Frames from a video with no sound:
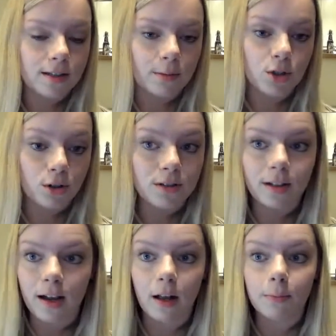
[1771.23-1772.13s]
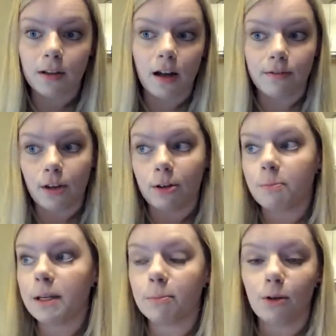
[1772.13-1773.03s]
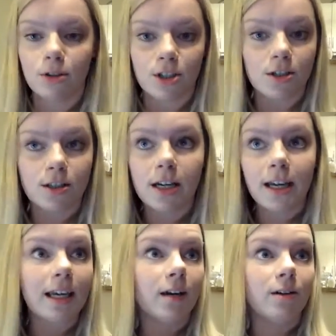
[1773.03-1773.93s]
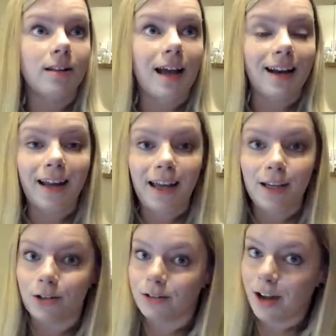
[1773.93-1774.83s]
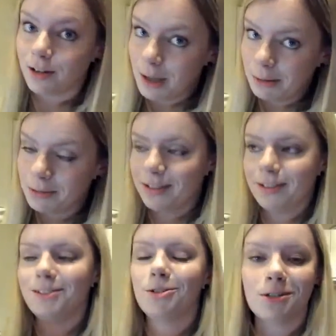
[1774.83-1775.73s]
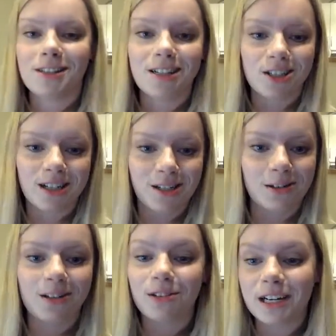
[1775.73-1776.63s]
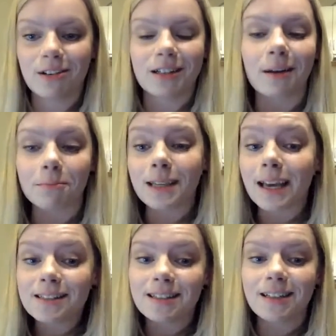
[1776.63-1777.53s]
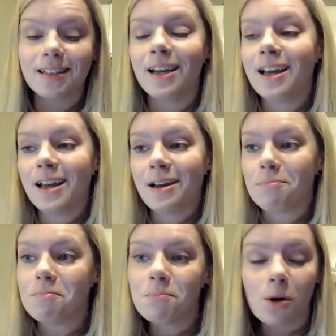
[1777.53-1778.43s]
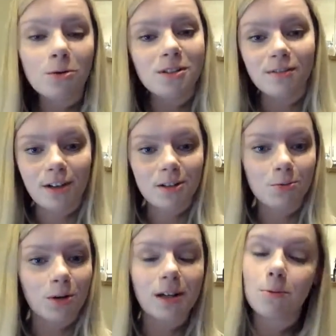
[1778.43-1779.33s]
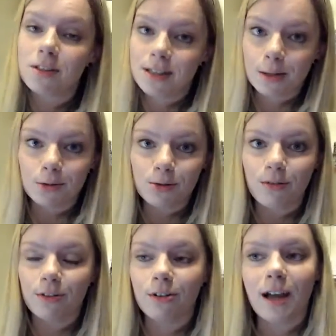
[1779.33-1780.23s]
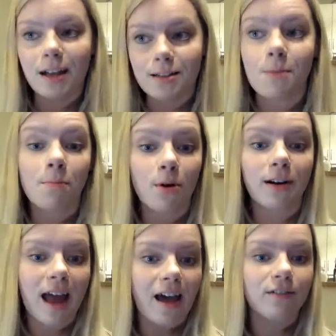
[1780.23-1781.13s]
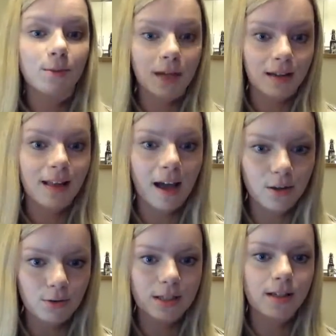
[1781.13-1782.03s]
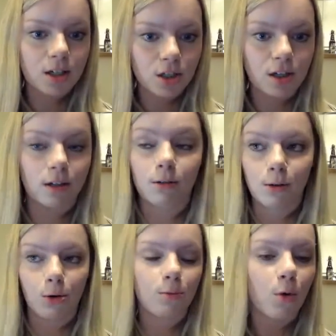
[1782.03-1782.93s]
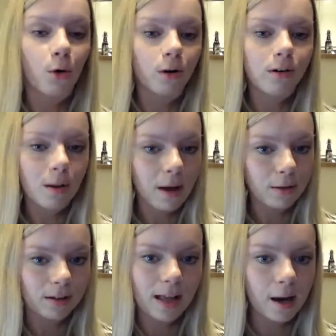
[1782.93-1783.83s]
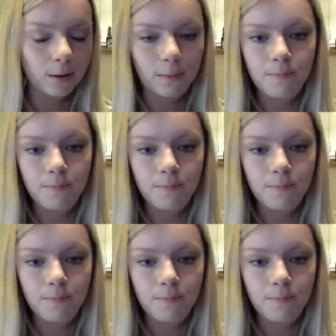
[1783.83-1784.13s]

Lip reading: I'm sure it's going to help a lot of other people just hearing that, hey, you're not alone in transitioning your career. And I'm guessing most of us working with SQL Server at some point have to make that transition and learn more about the cloud.